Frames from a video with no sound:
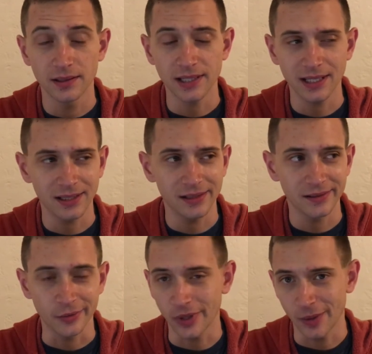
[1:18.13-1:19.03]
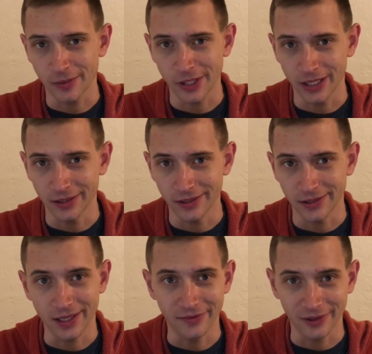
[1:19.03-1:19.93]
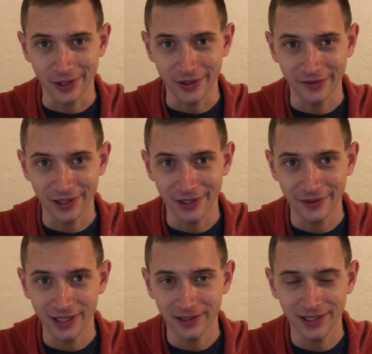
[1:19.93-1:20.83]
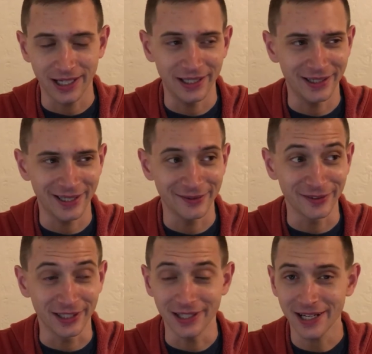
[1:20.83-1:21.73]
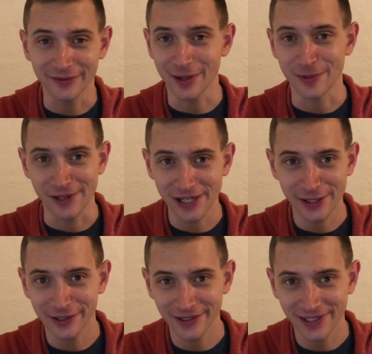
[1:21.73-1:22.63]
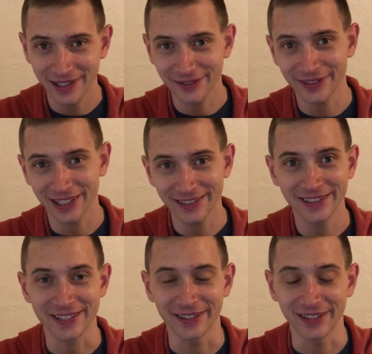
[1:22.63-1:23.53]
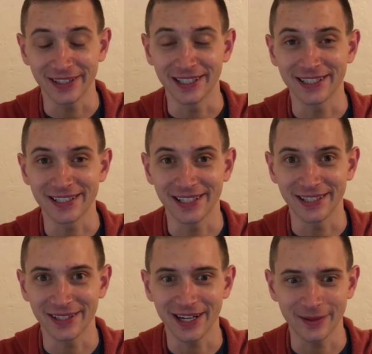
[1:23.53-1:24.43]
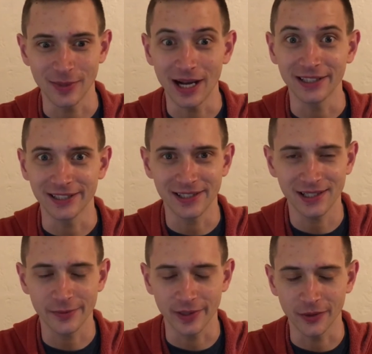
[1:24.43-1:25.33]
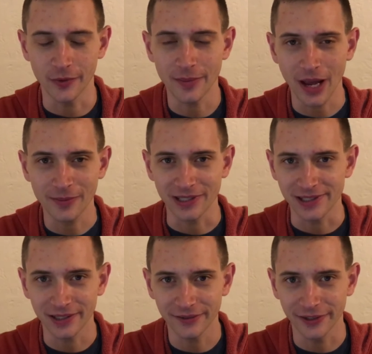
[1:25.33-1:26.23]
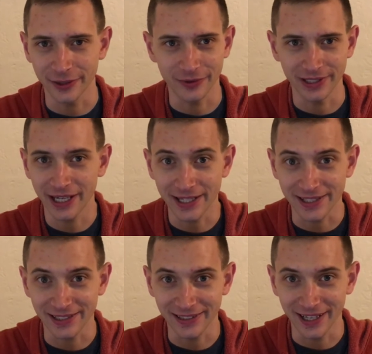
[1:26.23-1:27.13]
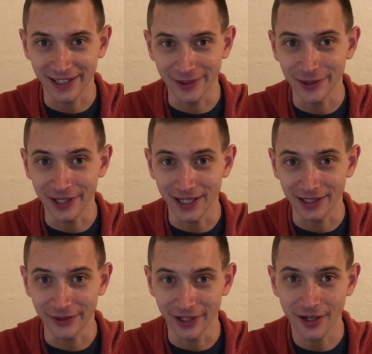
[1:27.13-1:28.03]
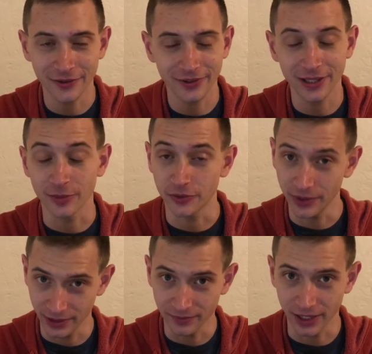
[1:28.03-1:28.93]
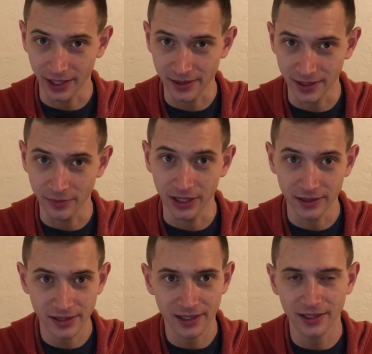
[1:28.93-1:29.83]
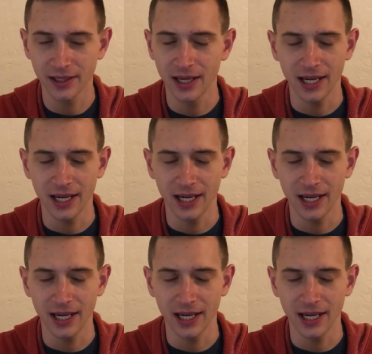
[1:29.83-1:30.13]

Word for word: Sadly, the Web App Challenge is not going very well. I have a lot of operational stuff done, so the things that are kind of behind the scenes, but the web app itself, it really hasn't had a whole lot going on with it between, like I said, being sick